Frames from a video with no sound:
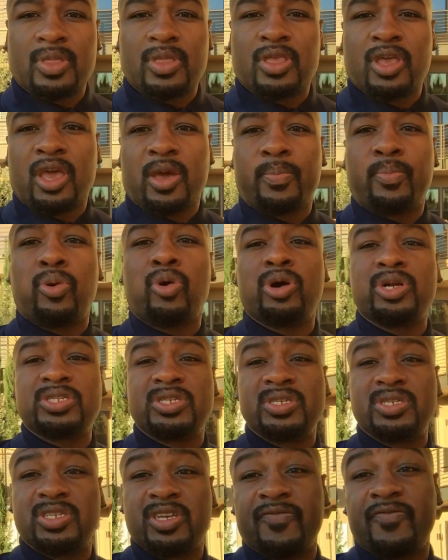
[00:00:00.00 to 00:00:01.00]
the
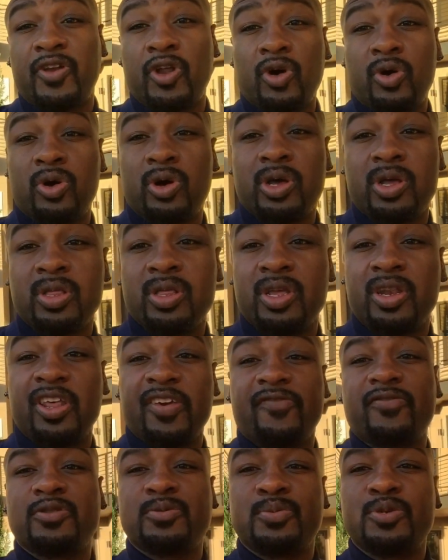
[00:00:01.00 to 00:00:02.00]
importance of knowing the
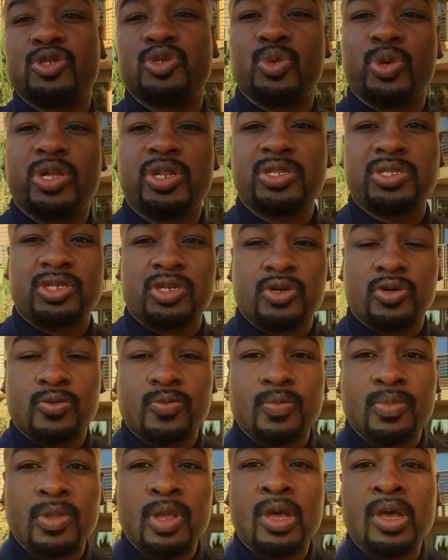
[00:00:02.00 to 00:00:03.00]
difference between the two.
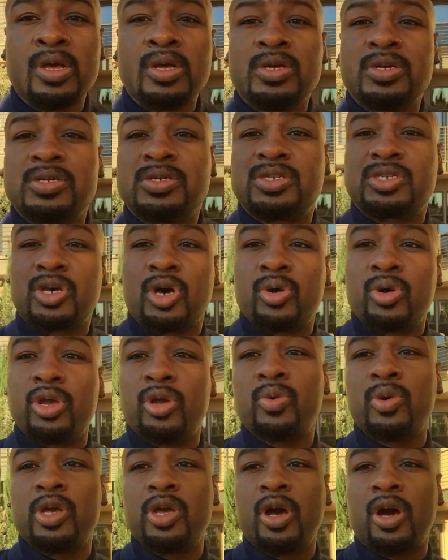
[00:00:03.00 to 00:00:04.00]
So
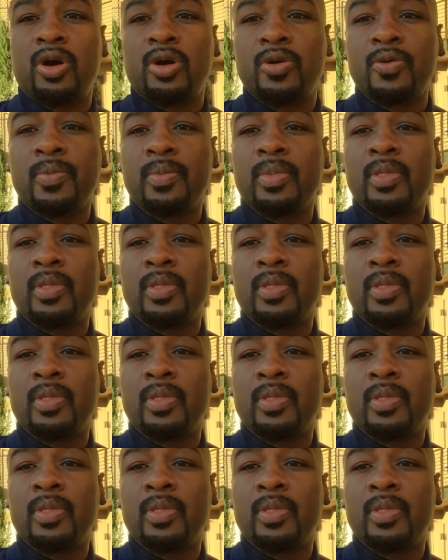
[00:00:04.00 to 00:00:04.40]
here we go.